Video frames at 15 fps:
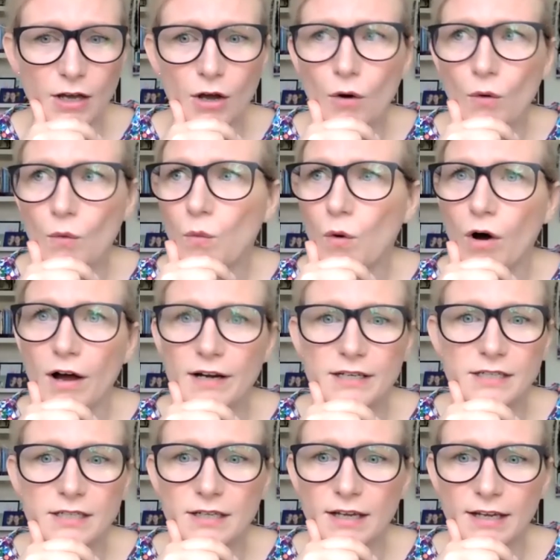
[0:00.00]

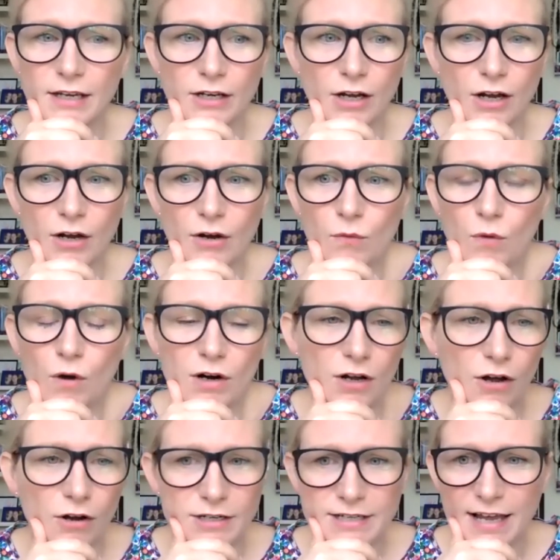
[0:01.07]
What
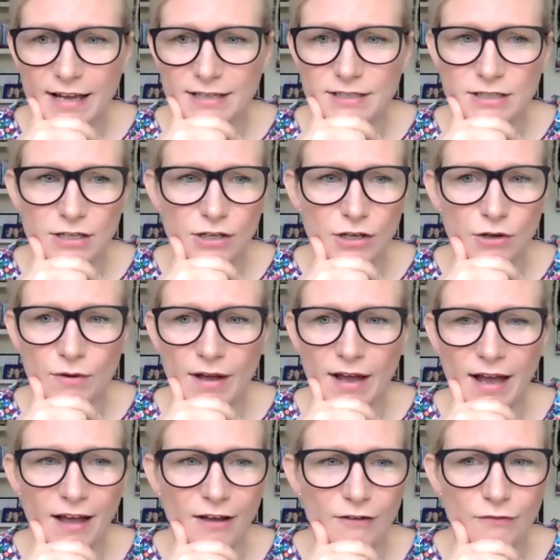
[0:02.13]
contacts do you
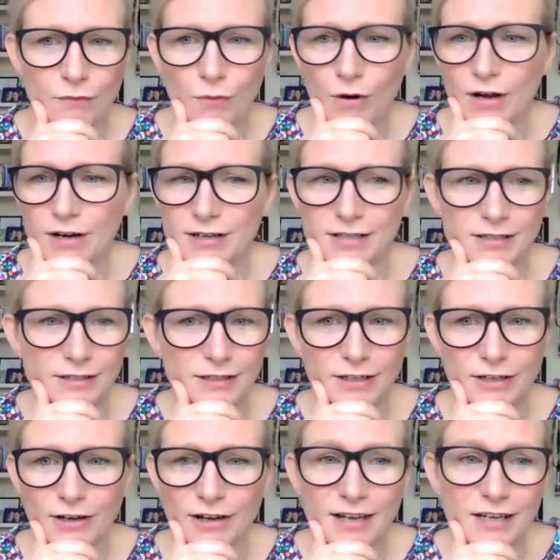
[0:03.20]
have?
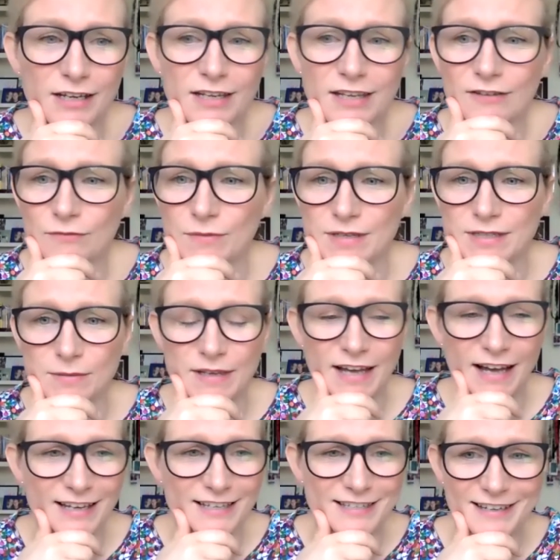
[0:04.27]
Can you give me some
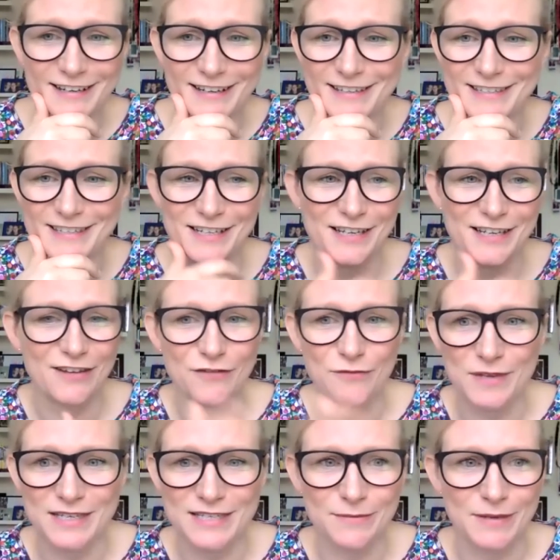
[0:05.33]
case studies? Can you give
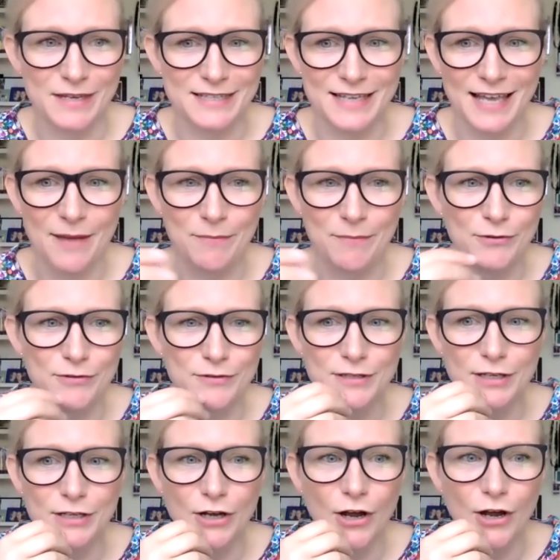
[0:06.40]
me some examples?
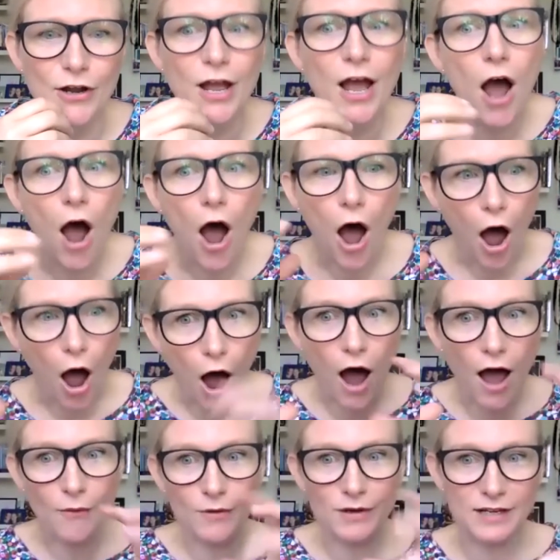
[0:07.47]

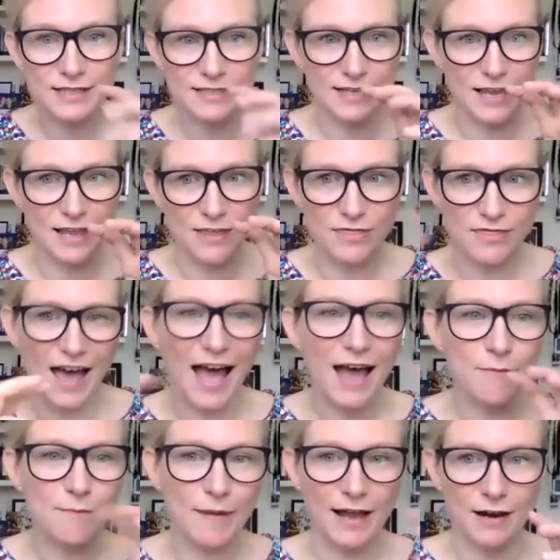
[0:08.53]
I want to see
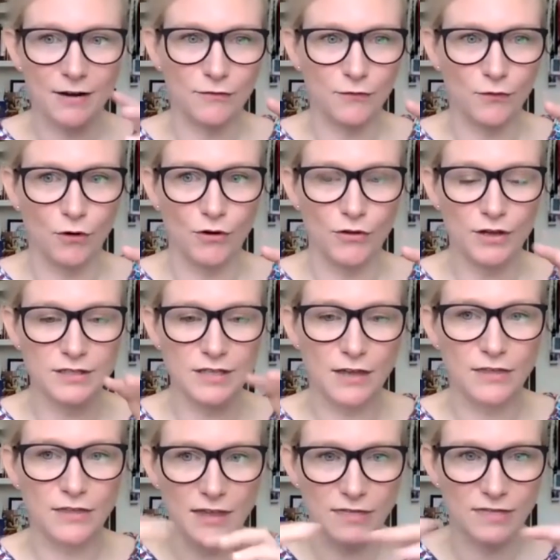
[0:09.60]
that back and forth, because I
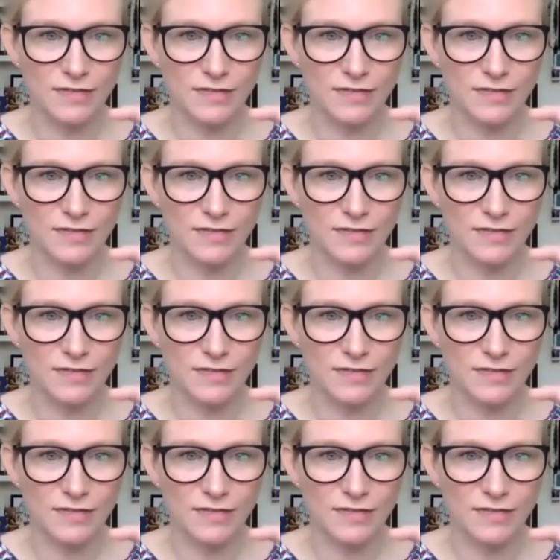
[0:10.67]
think